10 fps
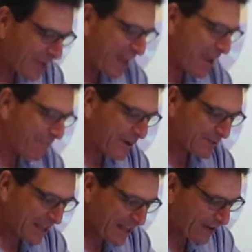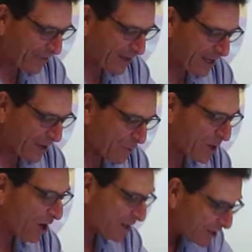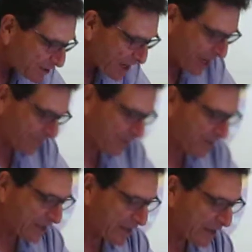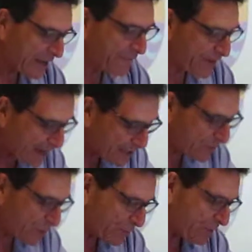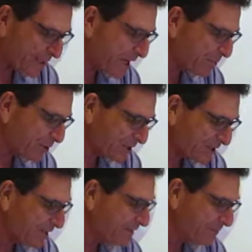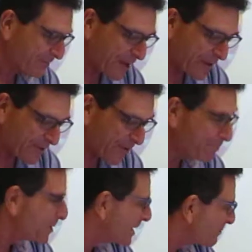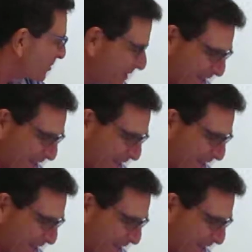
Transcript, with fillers: came from South Africa. we honored to have you here and value your perceptions, uh, the perceptions